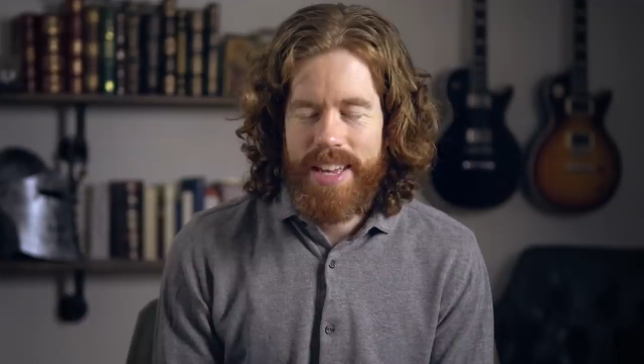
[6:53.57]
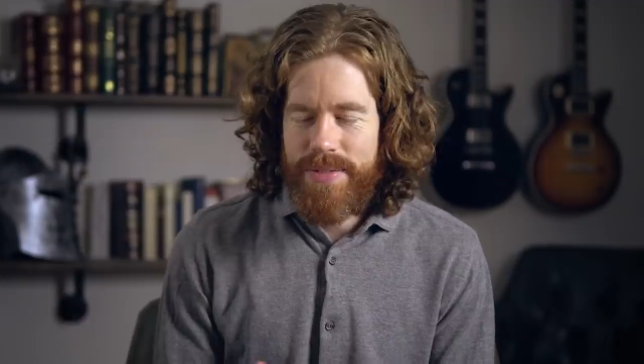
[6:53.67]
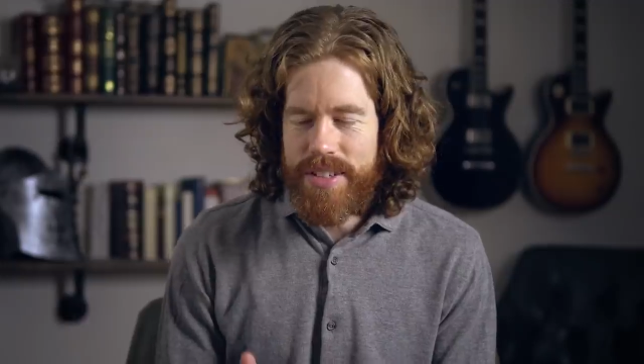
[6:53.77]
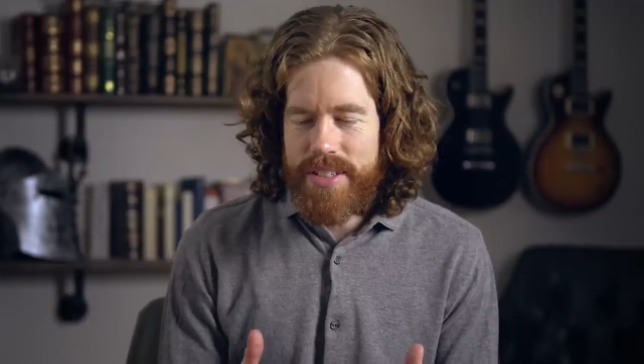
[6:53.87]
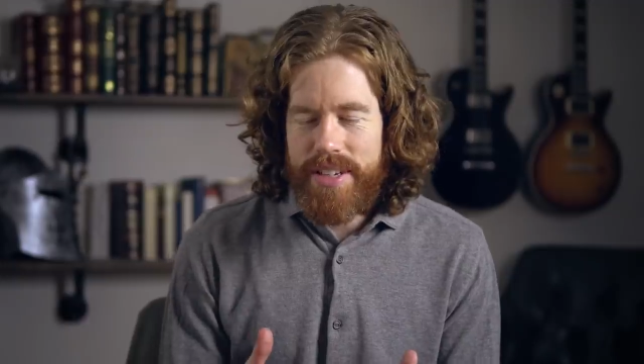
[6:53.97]

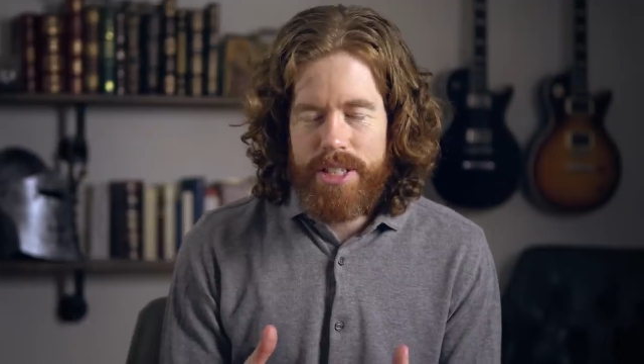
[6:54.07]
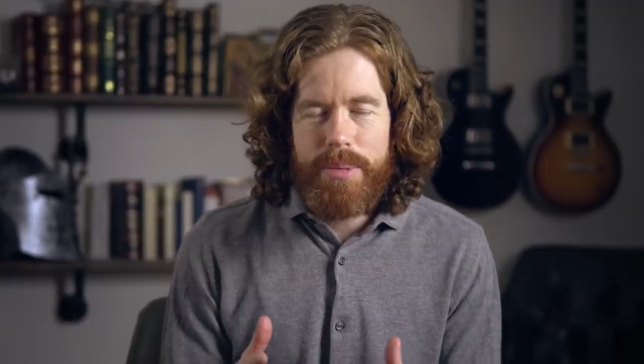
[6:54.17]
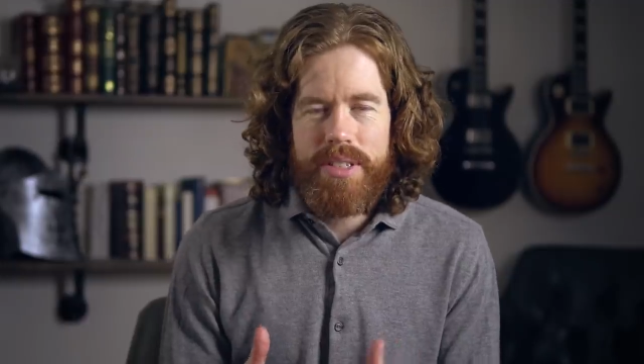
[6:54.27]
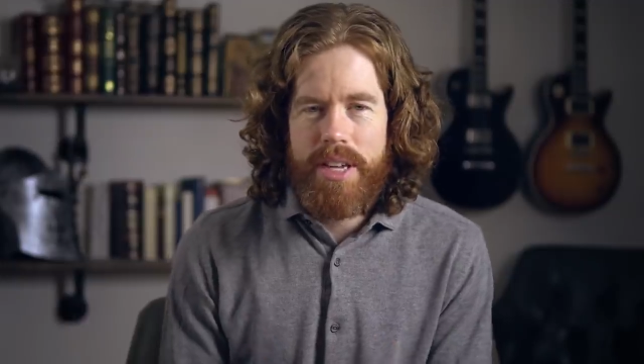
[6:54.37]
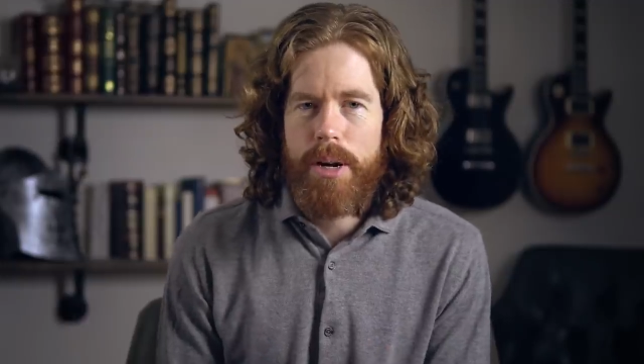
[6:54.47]
If this day is to
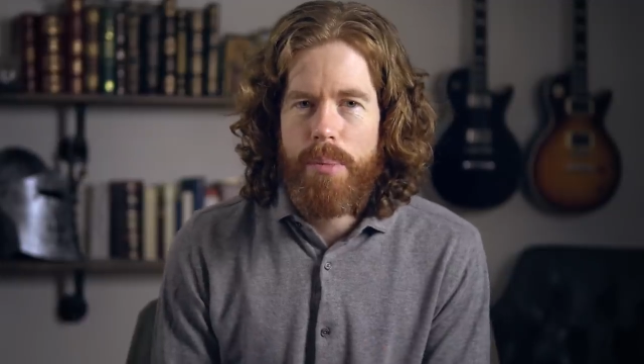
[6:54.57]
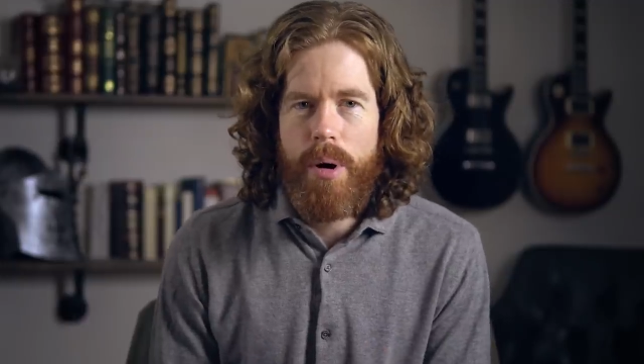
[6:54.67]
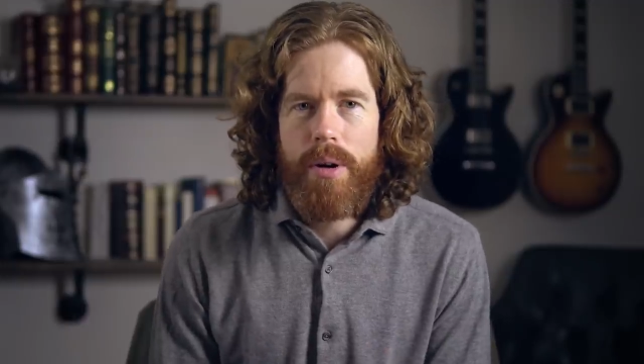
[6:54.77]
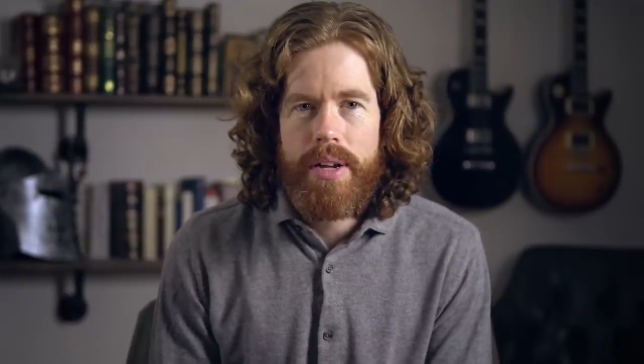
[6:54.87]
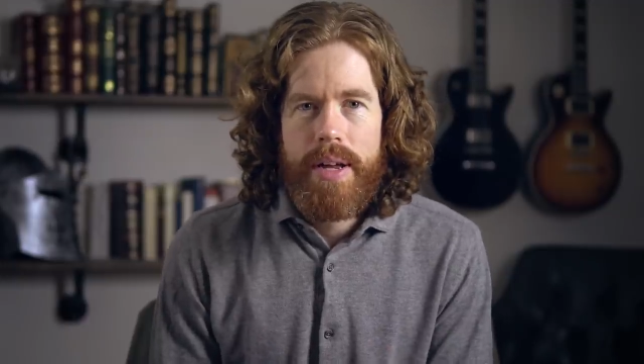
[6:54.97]
be set
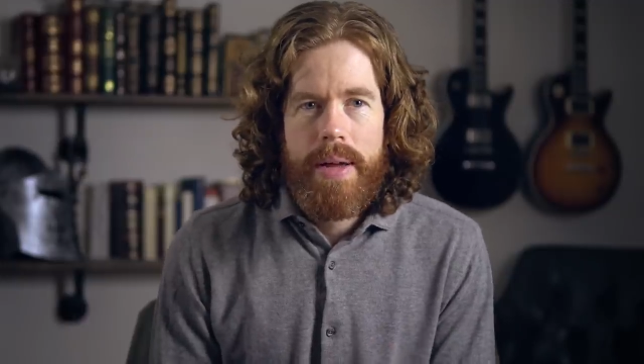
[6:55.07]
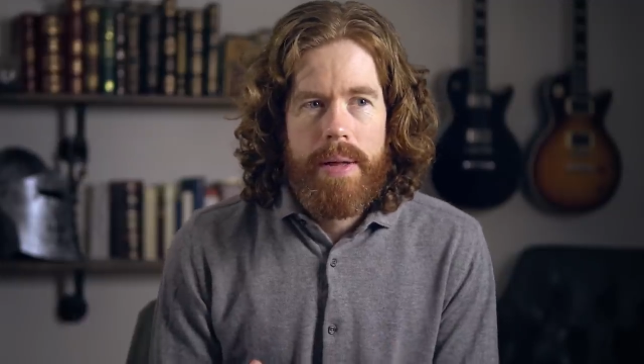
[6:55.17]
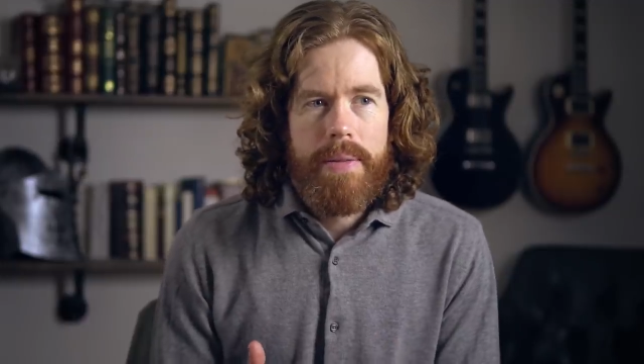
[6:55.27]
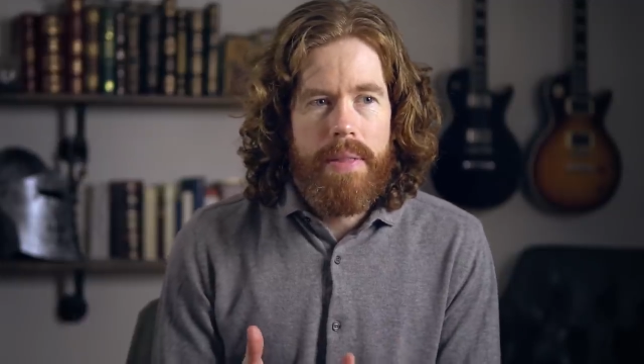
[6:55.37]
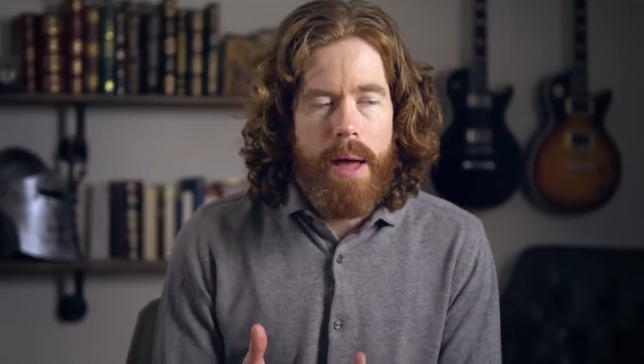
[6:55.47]
apart,
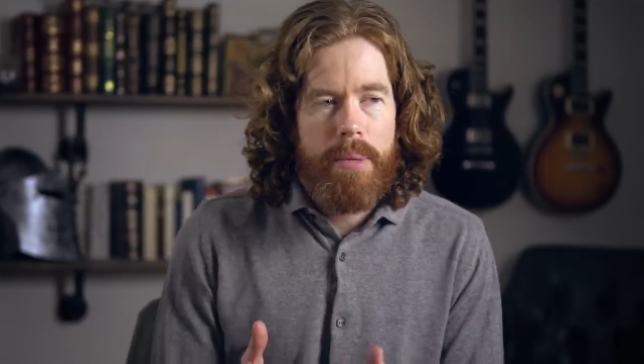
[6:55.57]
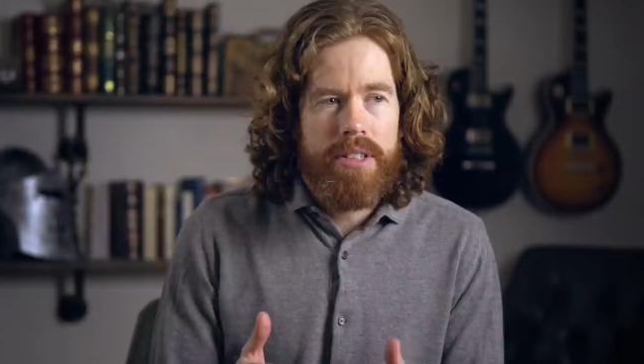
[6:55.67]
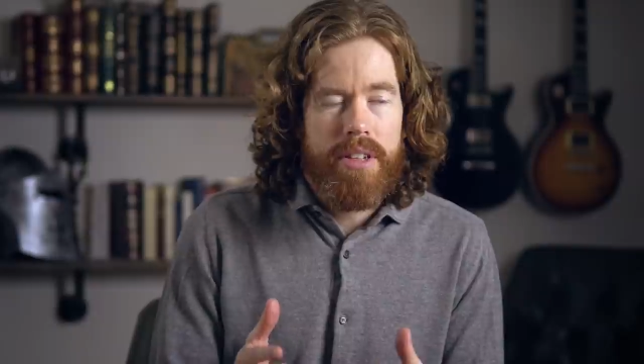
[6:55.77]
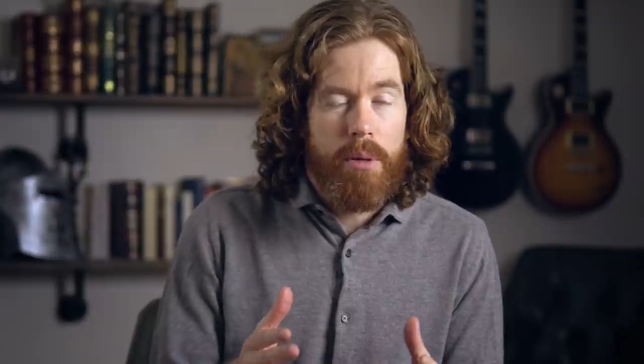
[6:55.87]
then that means